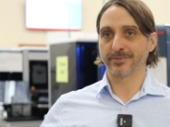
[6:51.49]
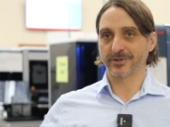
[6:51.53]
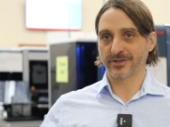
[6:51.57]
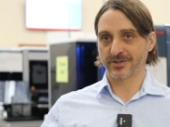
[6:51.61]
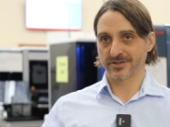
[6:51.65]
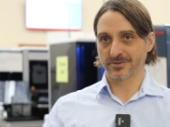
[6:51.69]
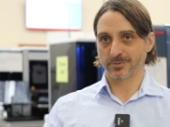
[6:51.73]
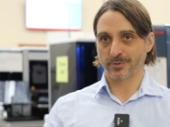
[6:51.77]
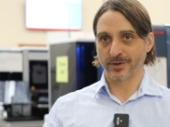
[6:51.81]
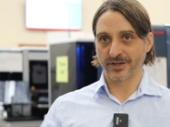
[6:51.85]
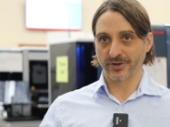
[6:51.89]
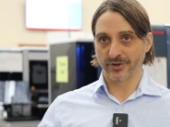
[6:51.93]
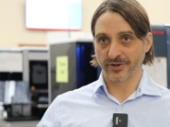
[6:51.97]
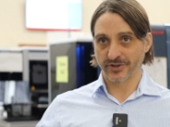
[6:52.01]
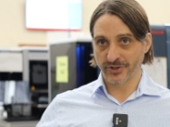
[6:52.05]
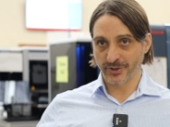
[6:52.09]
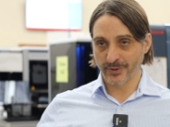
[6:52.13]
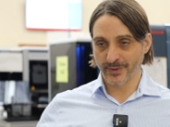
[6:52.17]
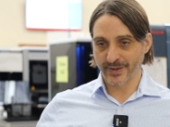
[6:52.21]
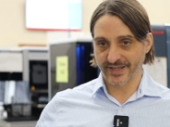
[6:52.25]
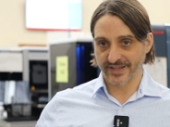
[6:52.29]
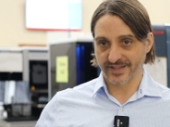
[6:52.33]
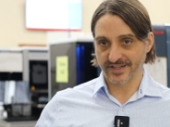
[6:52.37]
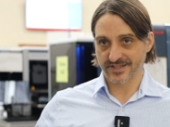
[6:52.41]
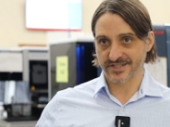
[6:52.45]
because when you're
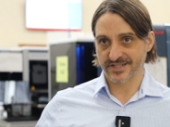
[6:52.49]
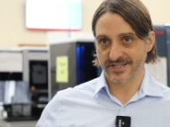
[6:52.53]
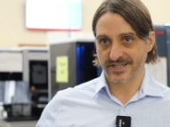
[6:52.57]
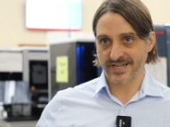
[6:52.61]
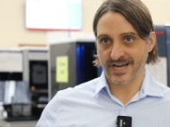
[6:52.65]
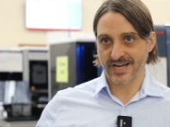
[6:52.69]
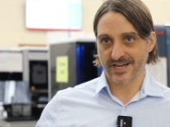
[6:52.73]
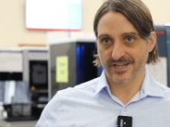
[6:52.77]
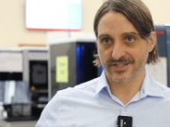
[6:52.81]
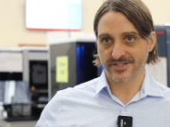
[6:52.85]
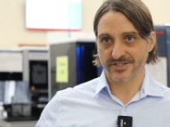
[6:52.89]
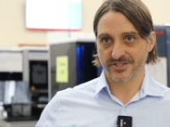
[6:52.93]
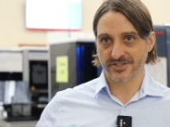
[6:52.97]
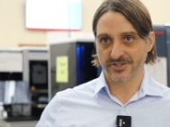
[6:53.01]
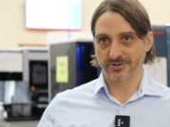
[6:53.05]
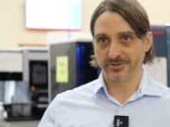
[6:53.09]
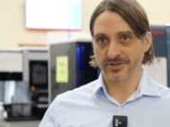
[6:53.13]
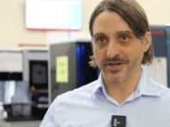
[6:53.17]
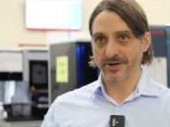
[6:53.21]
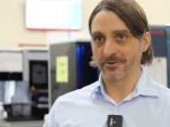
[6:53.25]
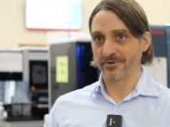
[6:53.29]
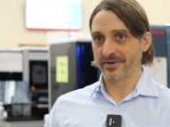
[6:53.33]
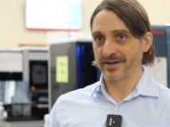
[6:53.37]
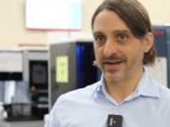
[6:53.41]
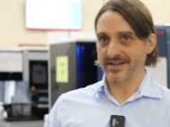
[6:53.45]
doing this analysis, you
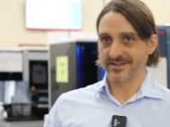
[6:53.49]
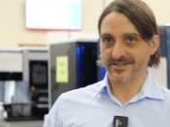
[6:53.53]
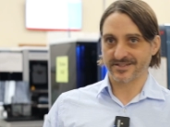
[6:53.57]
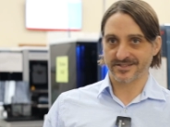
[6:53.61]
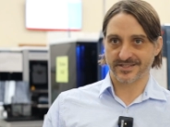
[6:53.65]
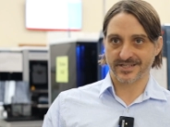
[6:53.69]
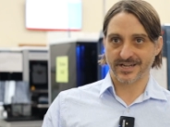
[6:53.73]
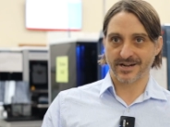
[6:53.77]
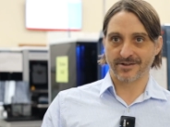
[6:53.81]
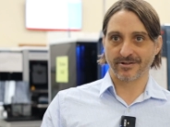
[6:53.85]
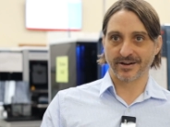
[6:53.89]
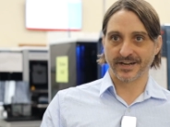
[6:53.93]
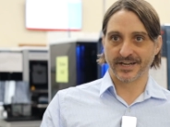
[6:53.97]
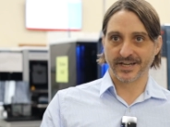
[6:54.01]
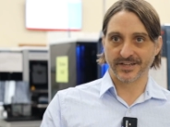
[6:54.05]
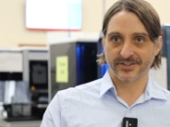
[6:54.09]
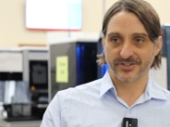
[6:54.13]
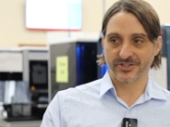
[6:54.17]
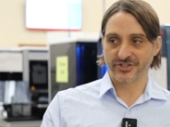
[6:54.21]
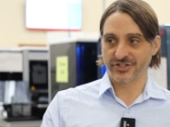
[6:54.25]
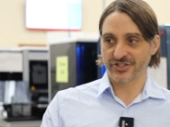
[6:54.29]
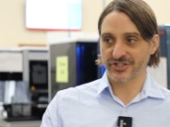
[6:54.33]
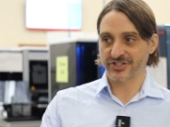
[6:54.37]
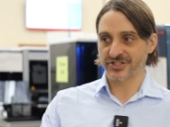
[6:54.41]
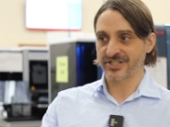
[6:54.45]
don't necessarily need
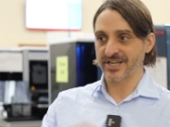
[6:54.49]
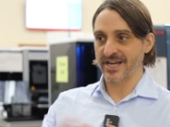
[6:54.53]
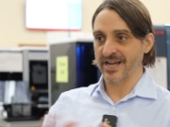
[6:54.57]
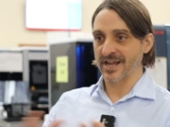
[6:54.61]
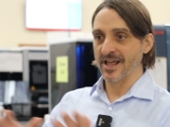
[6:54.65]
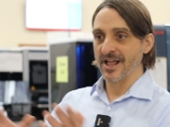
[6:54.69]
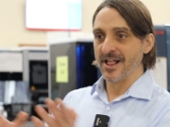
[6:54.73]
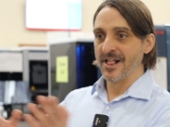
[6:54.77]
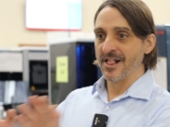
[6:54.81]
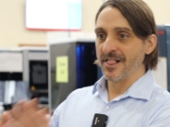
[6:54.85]
to just say